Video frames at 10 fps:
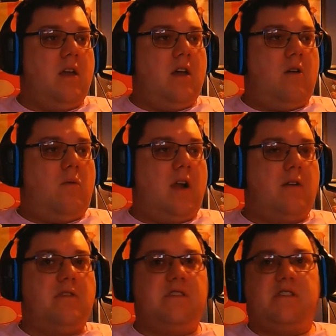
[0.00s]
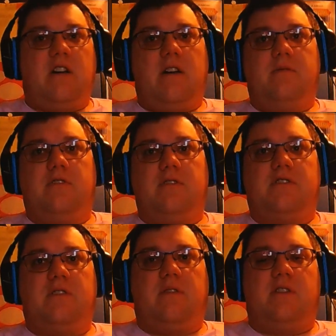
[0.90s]
when I was doing
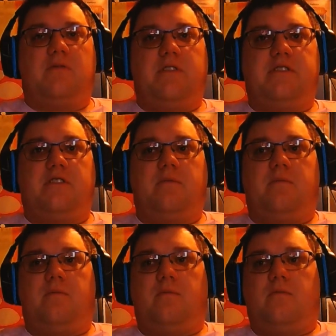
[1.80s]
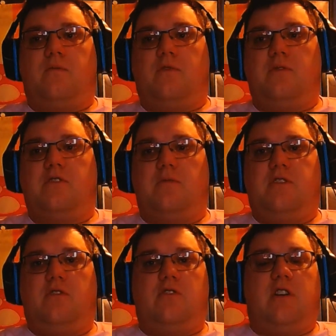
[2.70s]
some
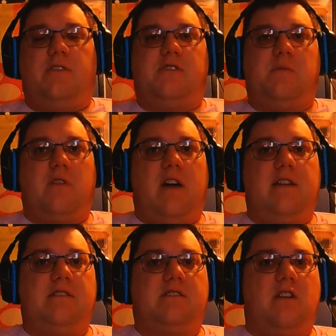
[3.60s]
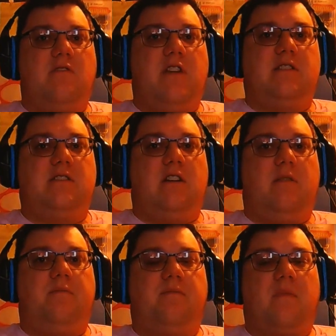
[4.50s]
research on this book, I discovered
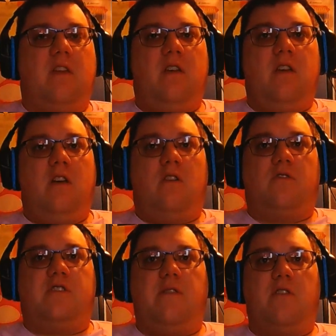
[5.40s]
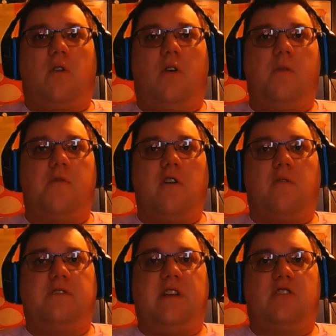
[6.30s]
that David Cronenberg
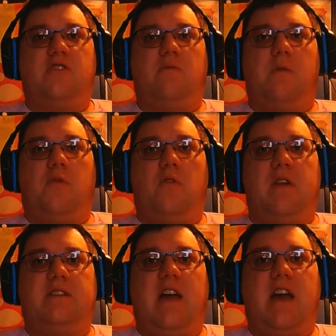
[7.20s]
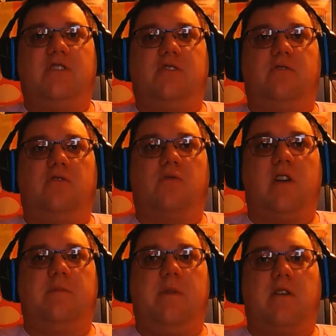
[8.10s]
was actually at one point attached to
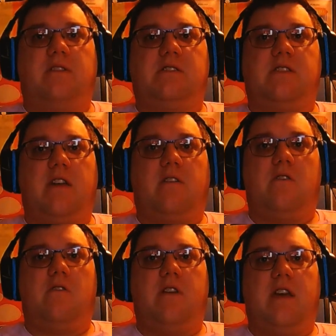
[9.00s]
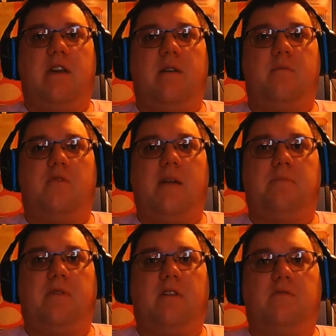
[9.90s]
direct American Psycho, and
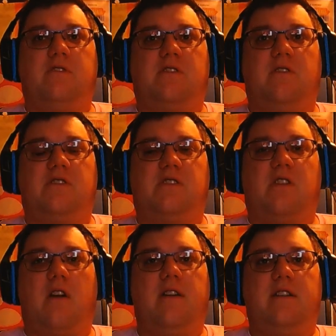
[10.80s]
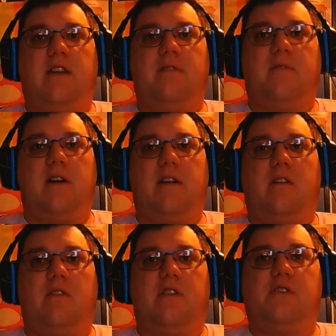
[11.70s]
Brad Pitt was going to star in it. I thought,
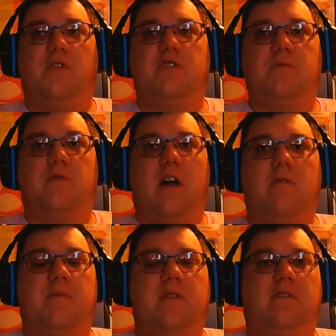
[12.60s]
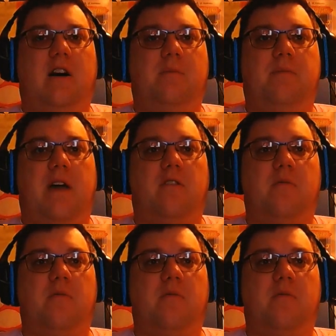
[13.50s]
oh, his version probably would have been a lot better,